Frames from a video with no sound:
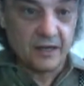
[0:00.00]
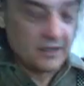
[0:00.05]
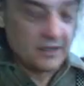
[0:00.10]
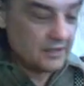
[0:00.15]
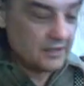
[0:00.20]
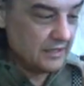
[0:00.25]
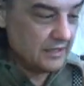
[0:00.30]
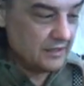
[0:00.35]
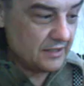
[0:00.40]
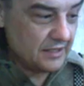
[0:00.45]

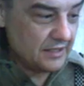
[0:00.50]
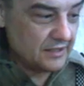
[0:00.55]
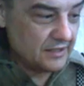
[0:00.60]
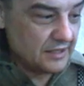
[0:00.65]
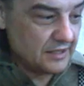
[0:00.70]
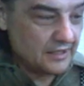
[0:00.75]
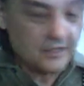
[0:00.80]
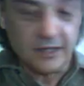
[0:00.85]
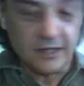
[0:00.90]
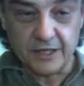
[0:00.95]

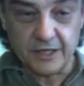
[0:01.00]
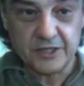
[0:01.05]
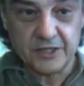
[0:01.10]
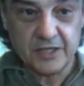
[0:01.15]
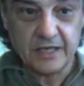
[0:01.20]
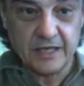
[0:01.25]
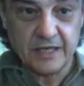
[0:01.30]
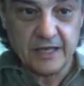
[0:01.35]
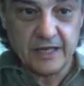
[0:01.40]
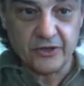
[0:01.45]
it links
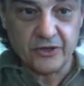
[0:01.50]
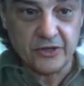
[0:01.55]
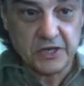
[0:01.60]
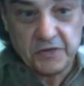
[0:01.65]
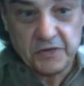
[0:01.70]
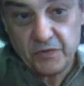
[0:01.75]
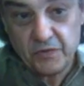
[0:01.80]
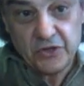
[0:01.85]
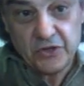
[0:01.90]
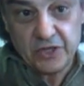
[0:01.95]
together,
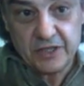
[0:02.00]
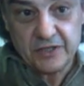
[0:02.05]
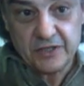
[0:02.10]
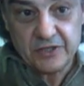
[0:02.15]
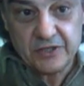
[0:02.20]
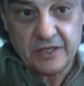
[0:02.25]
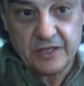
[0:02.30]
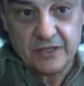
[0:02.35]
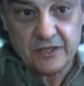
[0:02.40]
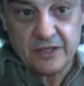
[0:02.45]
and everything
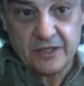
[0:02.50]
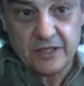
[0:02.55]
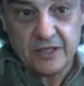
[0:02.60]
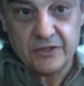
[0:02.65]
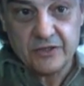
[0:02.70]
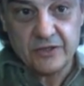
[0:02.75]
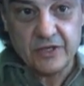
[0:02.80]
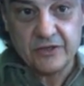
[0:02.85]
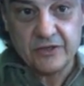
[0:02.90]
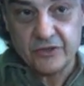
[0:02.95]
is
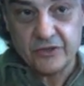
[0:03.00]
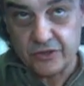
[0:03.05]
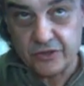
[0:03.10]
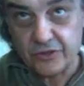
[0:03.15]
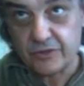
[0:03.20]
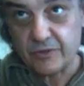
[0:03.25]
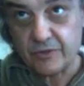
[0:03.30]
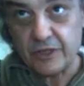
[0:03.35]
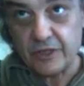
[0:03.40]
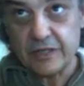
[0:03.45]

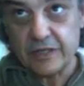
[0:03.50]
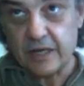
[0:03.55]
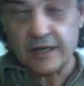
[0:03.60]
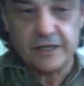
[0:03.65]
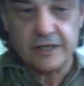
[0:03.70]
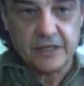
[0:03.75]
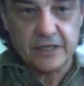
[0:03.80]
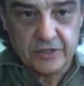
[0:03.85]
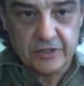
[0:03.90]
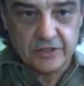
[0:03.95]
discrete
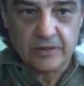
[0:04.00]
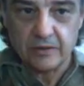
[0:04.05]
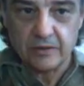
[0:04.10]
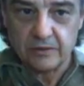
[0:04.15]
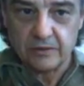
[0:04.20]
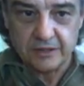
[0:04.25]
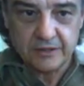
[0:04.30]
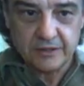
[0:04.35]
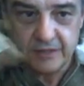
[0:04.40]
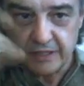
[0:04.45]
ideas all
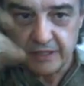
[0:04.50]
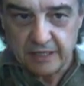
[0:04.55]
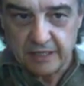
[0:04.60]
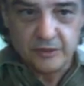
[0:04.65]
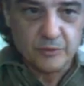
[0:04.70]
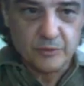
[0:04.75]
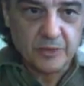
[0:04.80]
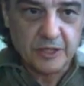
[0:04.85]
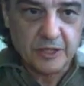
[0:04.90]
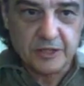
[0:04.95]
linked
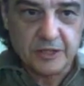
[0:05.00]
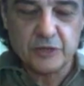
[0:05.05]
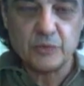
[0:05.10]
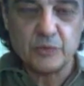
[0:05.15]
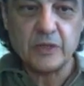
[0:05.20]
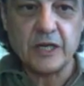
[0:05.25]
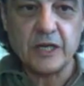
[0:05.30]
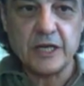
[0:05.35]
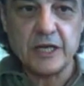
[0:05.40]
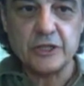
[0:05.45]
together by these
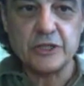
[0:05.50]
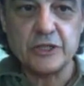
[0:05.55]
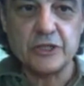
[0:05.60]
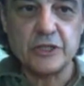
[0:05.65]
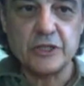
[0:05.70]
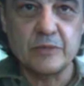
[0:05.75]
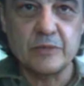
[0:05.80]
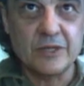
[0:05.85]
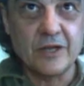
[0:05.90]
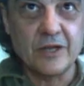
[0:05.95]

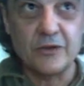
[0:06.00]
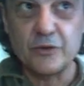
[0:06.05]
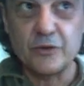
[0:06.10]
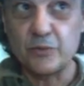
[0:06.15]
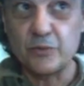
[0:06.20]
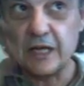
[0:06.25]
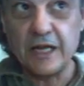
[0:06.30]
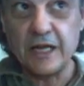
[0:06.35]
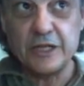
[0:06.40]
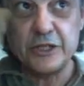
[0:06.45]
relationships. Now the
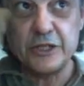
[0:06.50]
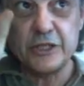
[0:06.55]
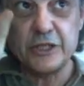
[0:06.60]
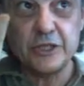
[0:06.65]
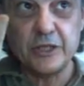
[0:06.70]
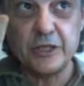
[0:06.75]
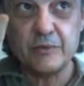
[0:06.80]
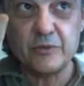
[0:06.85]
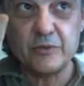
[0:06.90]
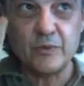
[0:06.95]

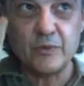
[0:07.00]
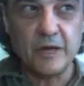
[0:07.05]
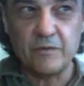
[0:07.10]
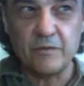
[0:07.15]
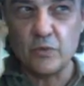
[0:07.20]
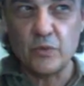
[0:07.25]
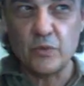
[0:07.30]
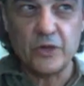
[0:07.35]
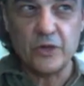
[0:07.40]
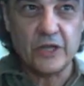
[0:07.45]
relationships,
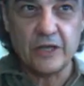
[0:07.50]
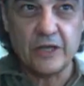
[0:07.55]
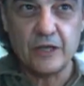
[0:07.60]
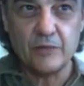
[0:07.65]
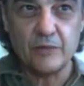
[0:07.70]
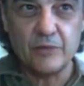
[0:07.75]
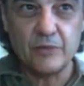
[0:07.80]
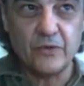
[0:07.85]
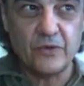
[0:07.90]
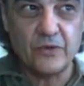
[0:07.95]
whenever we
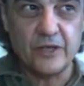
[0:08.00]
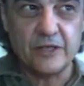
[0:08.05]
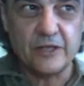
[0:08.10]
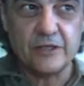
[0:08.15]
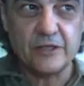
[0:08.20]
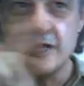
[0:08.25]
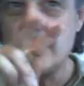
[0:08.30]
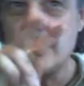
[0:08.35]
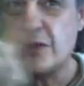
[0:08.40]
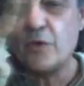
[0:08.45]
think about
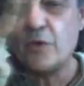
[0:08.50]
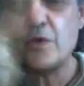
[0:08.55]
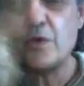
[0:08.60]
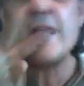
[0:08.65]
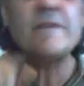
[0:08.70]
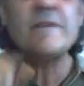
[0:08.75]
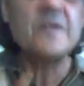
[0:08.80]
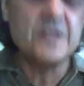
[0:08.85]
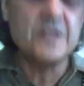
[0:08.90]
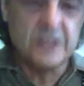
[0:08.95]
things, we
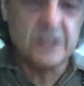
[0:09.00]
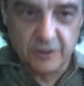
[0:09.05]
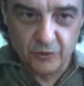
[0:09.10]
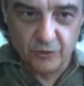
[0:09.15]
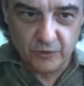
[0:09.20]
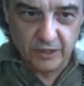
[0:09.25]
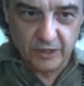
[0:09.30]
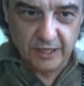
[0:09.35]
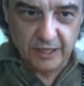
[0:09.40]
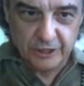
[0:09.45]
have to see
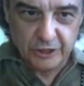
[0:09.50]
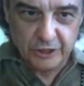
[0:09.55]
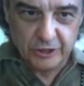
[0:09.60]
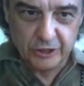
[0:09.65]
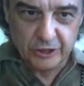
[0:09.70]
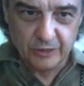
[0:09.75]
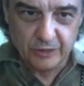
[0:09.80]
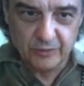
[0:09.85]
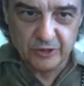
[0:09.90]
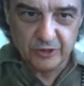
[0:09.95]
the
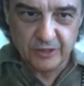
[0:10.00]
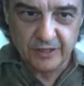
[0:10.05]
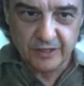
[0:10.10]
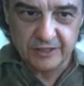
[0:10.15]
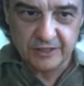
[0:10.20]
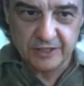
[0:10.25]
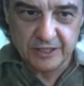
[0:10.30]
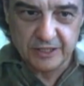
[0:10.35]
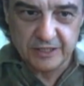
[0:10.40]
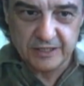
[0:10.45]
relationships that
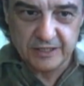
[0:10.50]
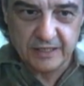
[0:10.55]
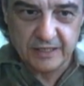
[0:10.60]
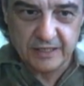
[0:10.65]
exist